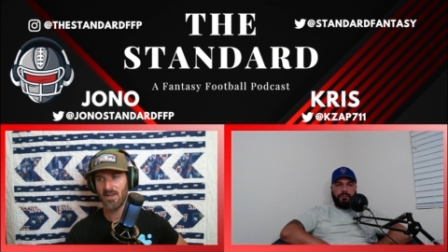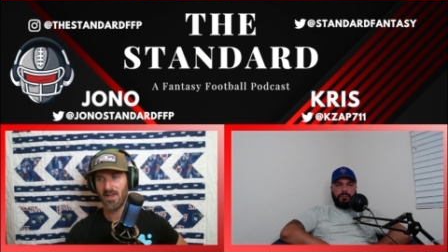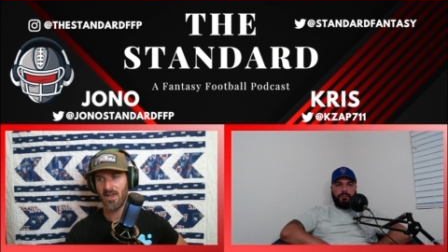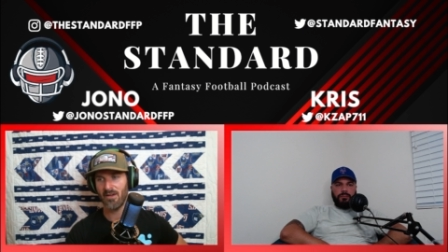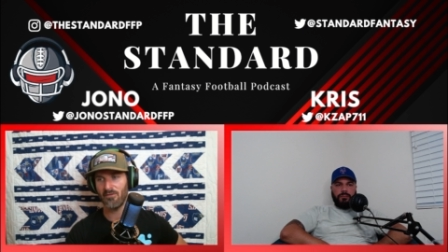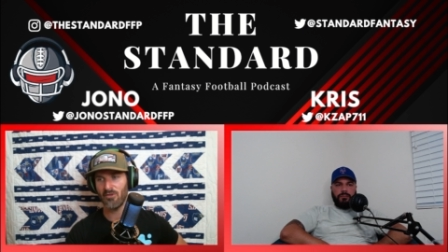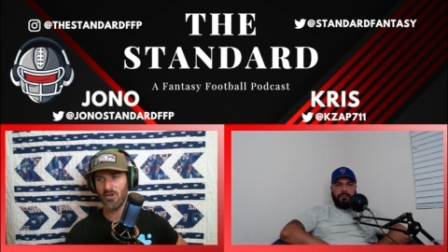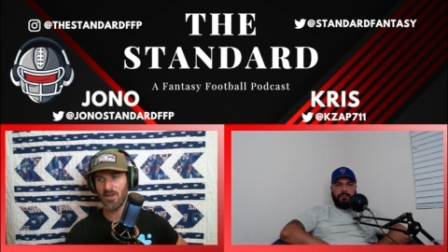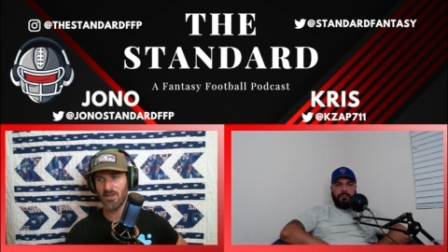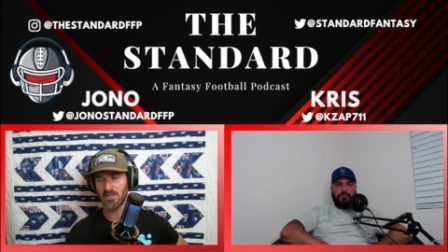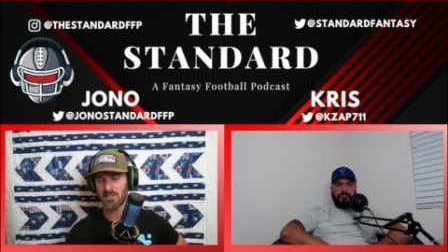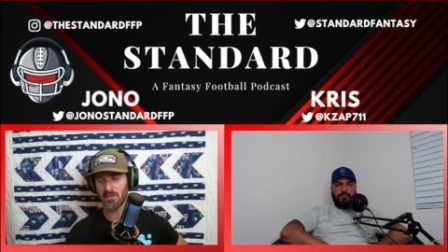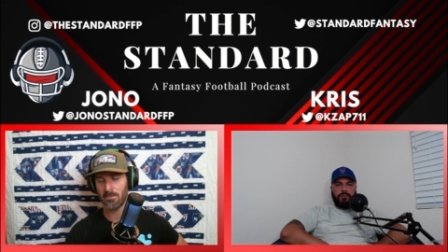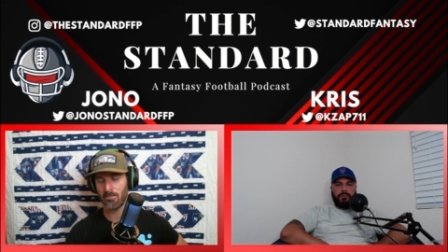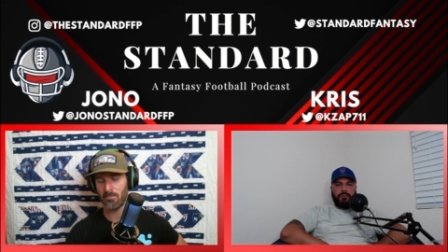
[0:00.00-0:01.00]
If this is
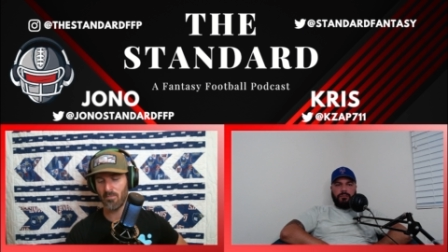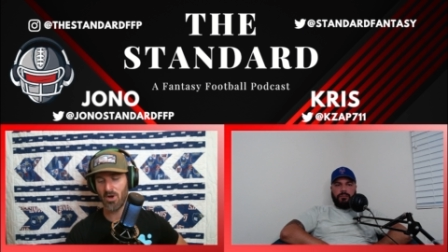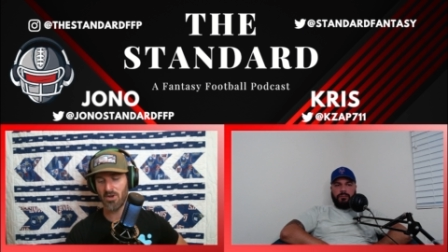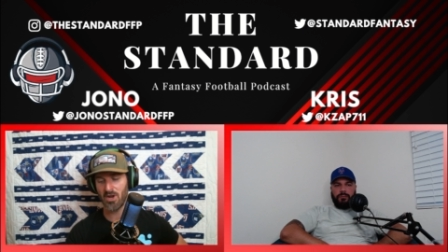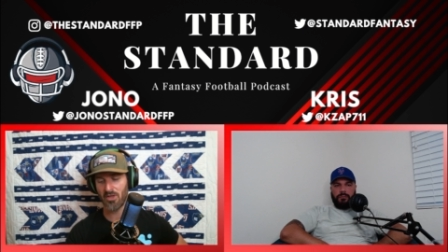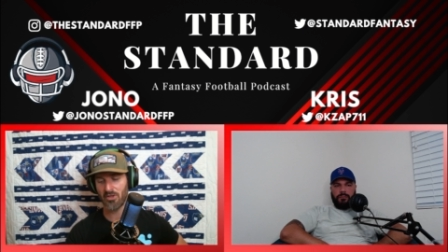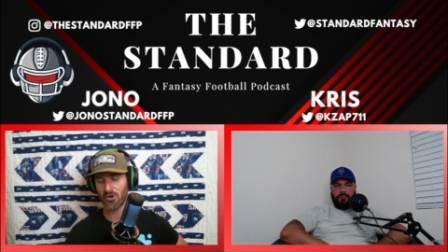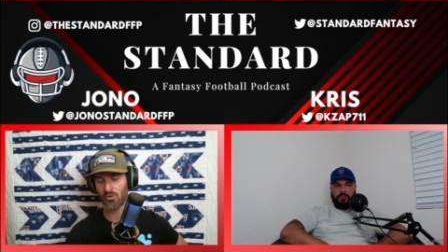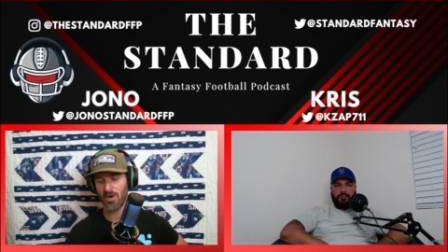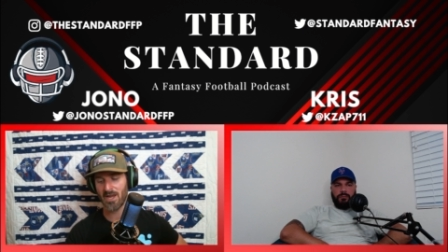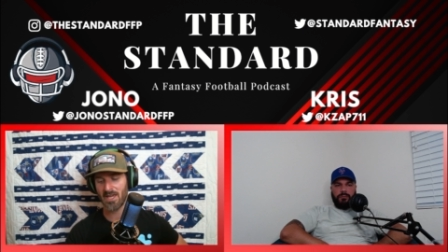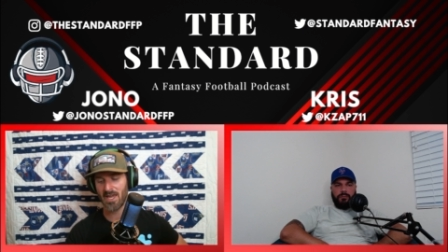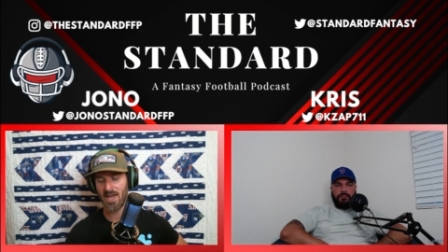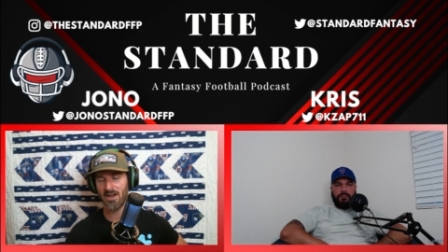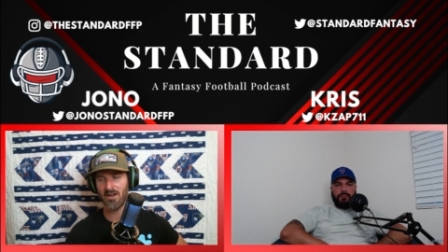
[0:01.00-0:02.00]
a, another great
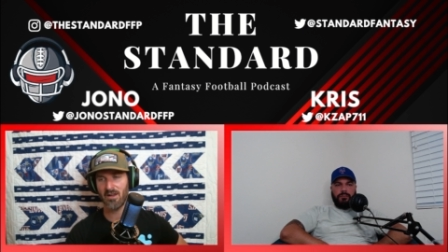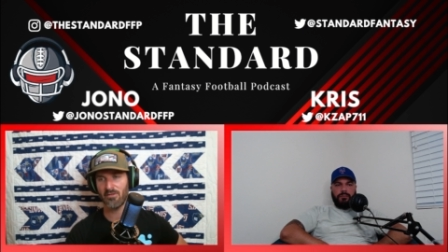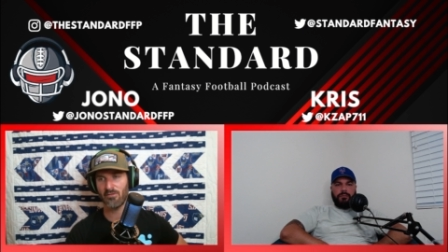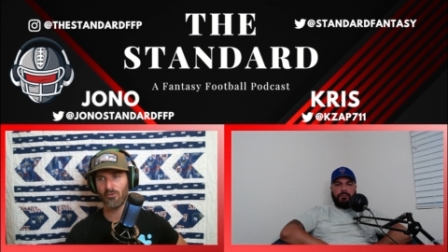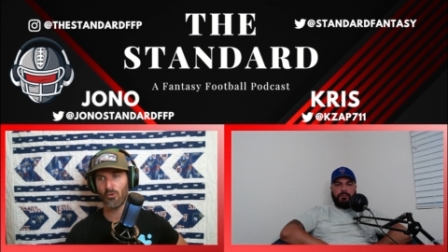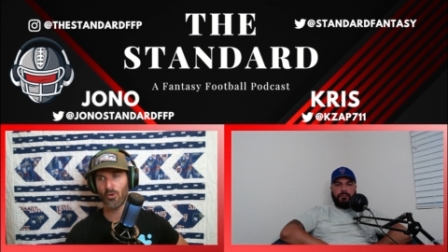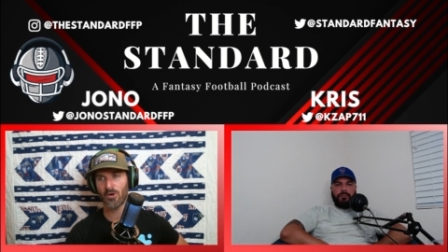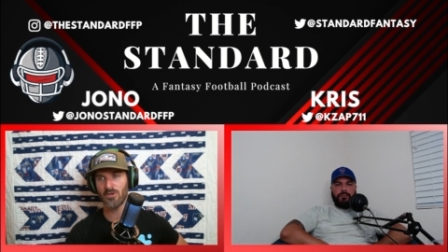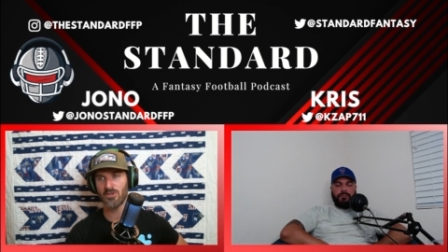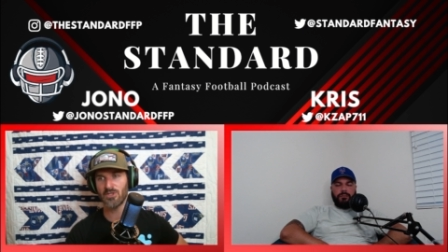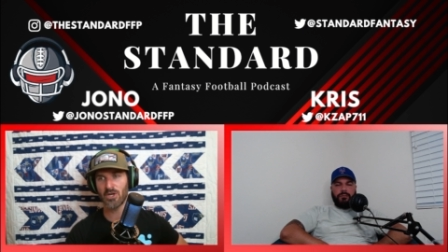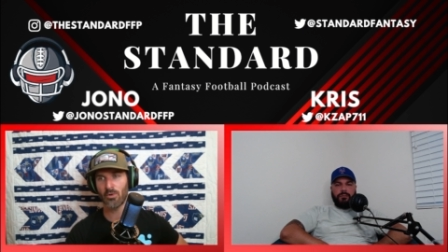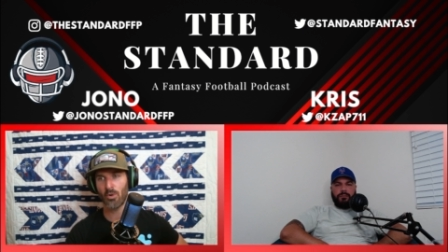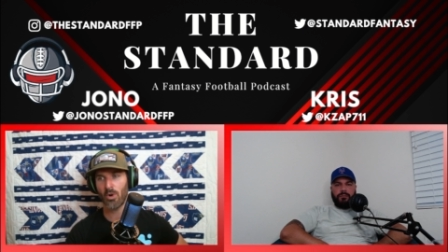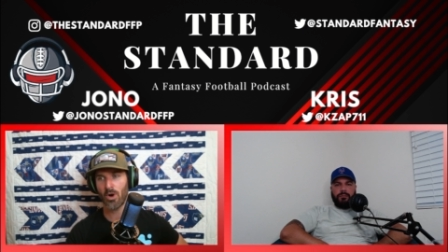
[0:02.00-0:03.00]
candidate for
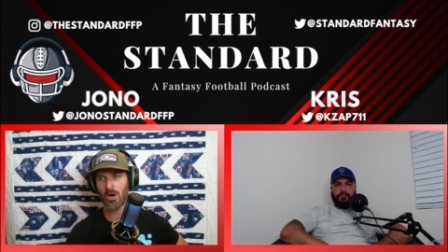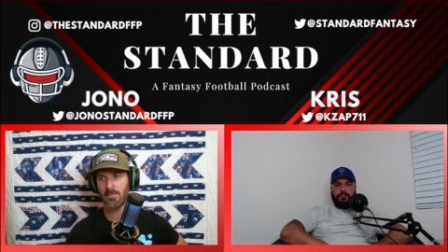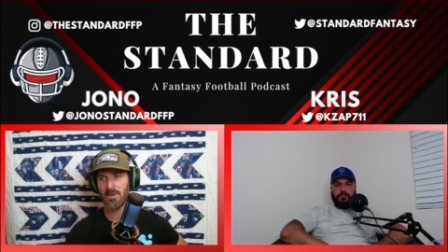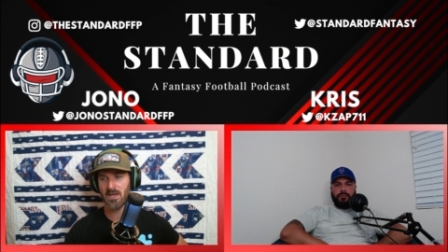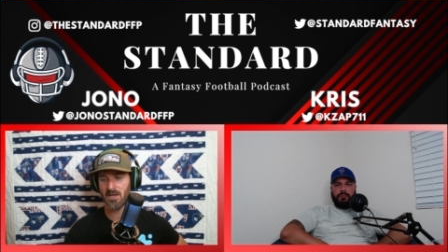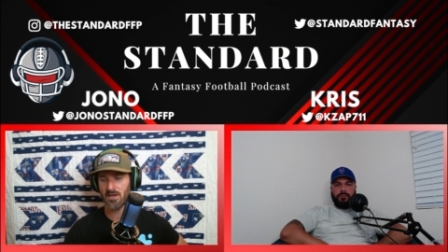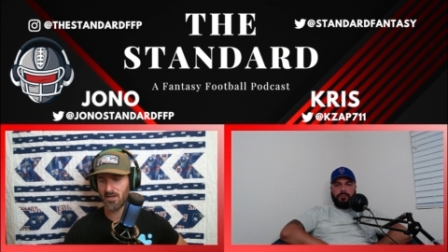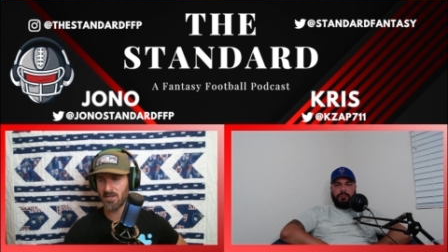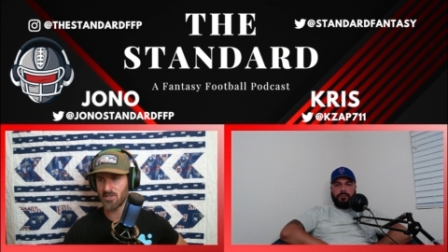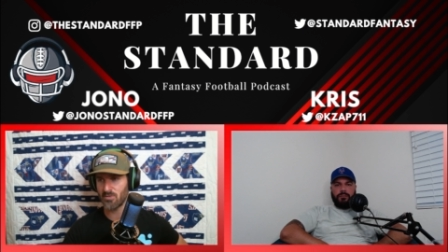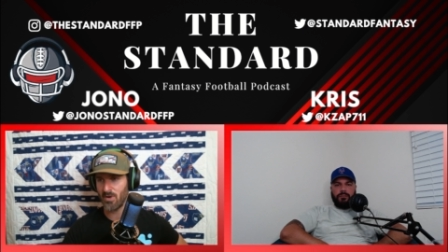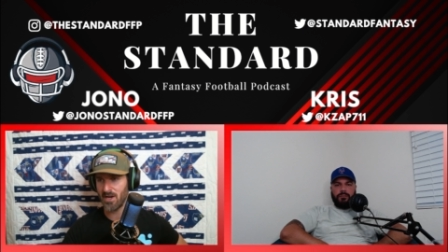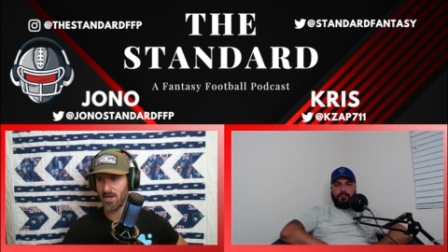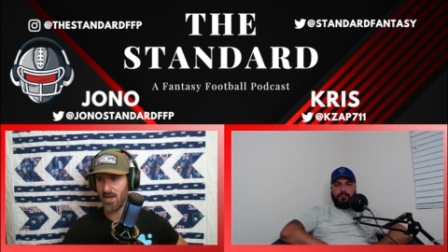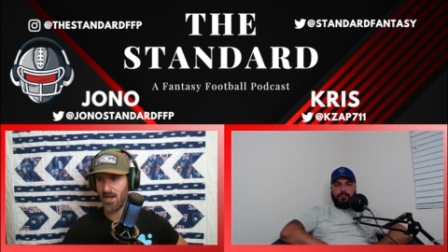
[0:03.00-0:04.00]
zero RB because
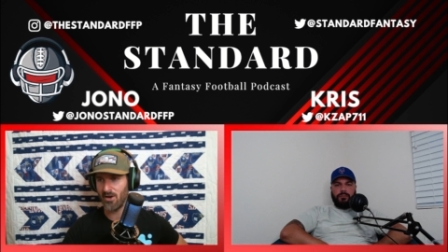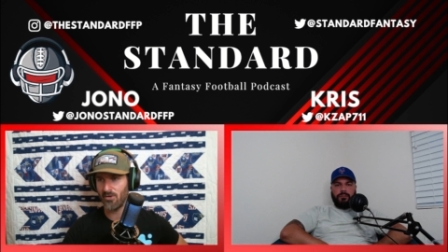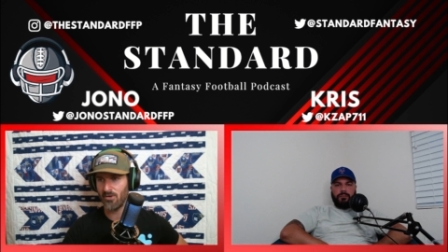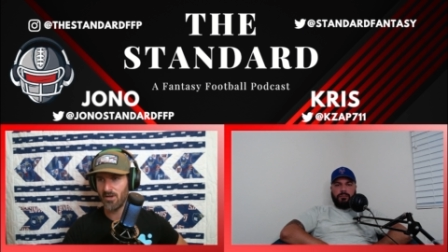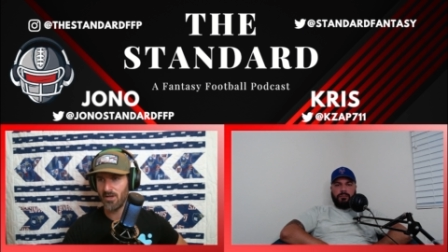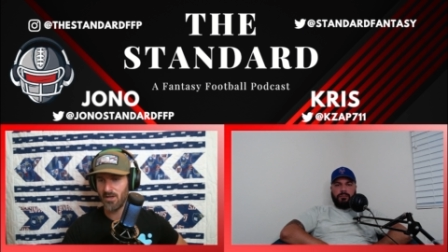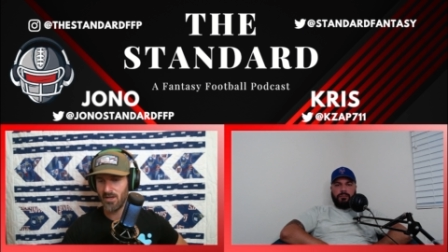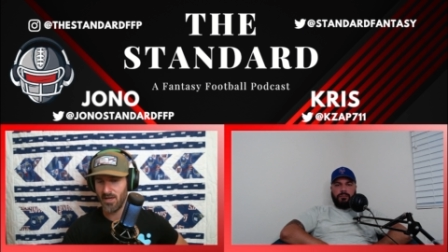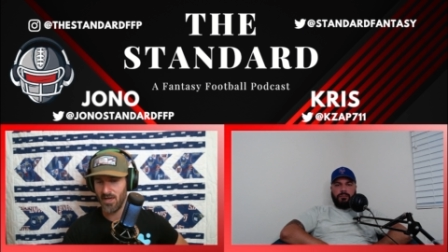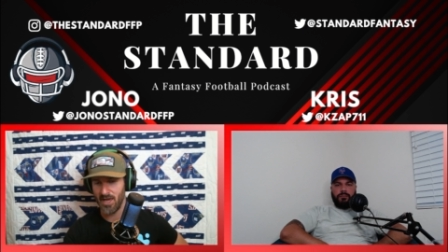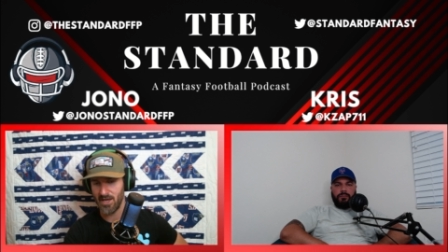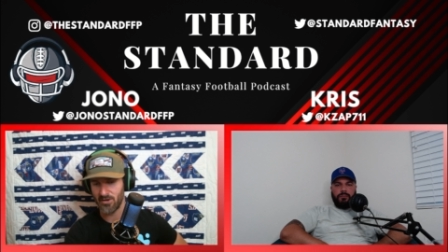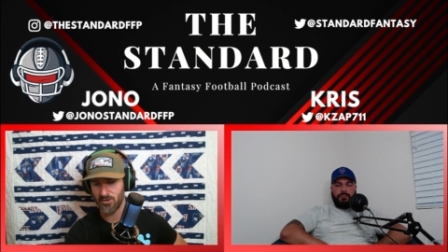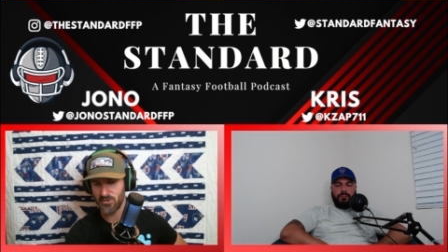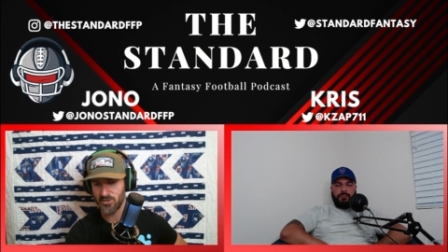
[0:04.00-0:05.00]
right now
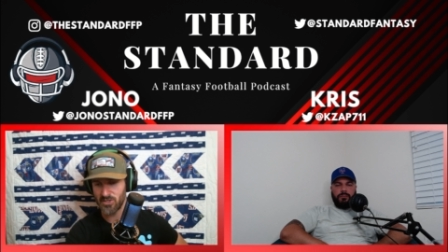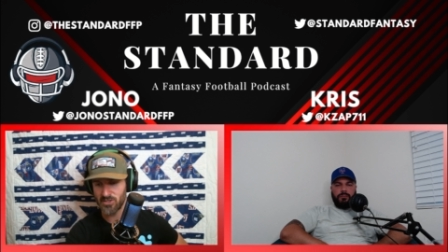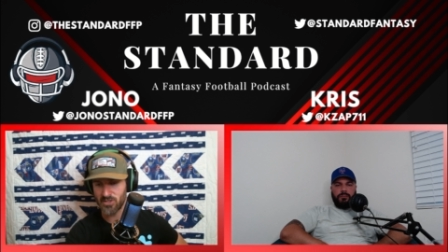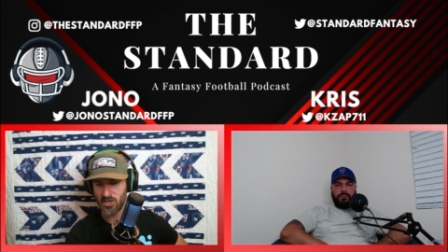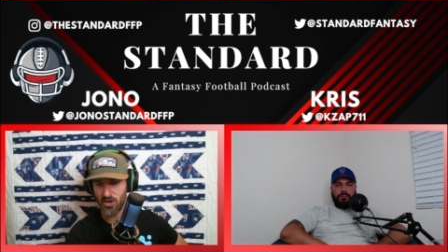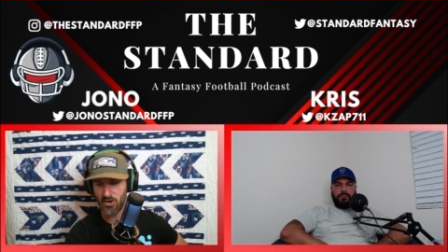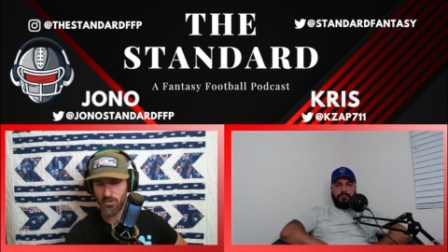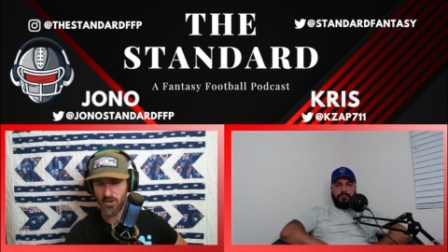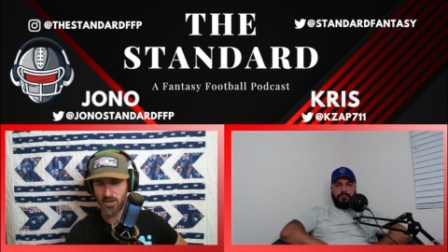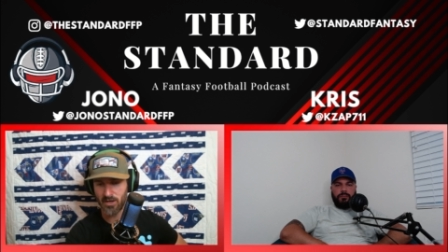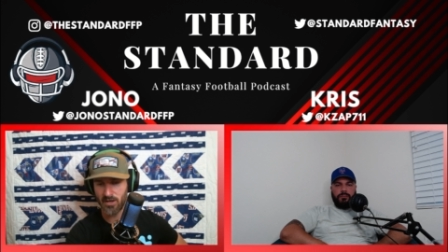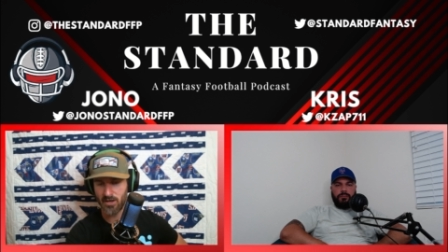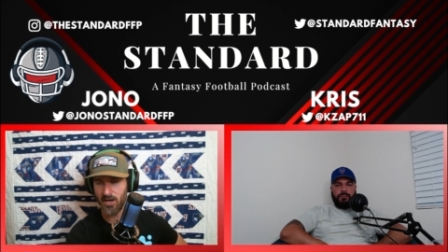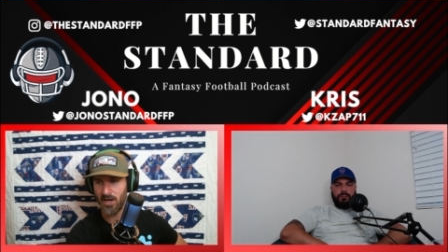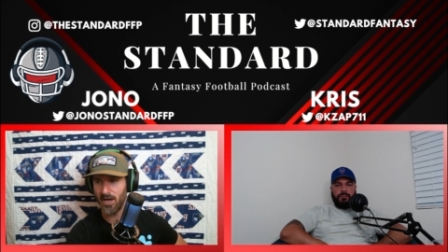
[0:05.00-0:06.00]
Akers is
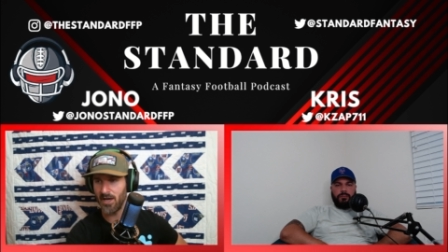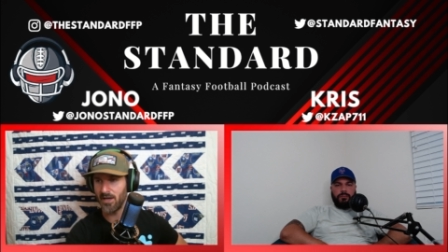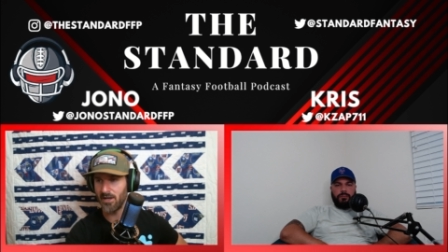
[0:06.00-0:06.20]
going. Uh,